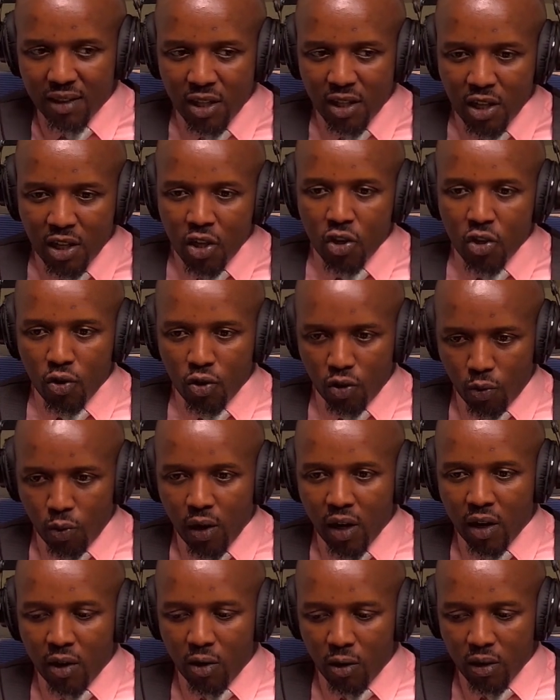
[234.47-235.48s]
you
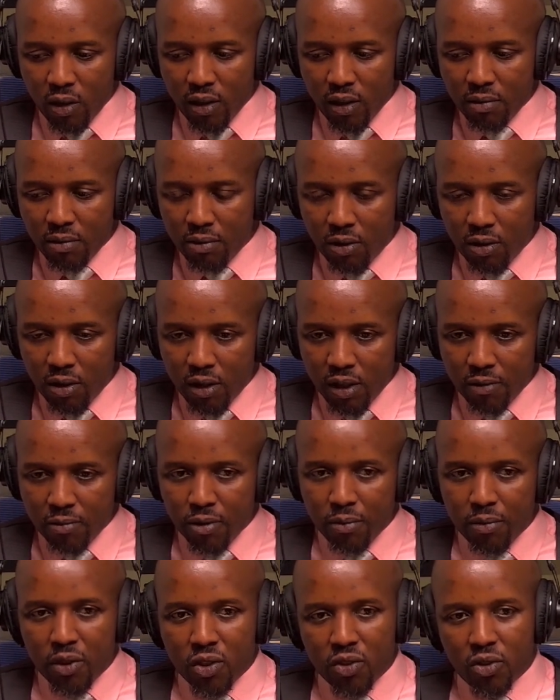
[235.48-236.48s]
require all the
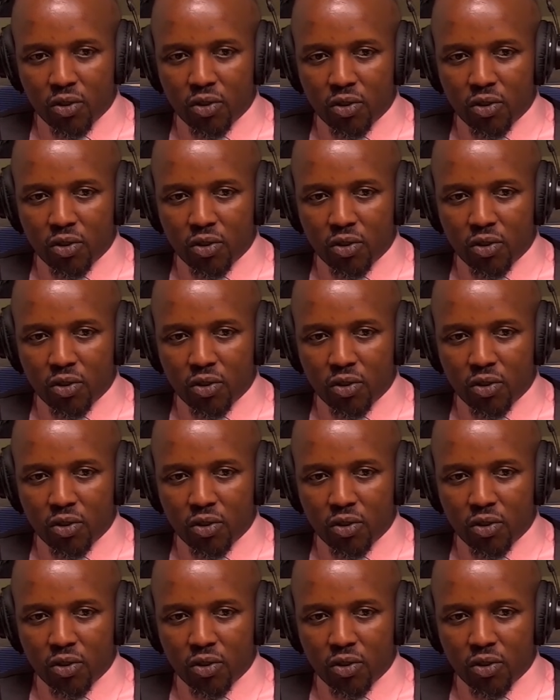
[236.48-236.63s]
information.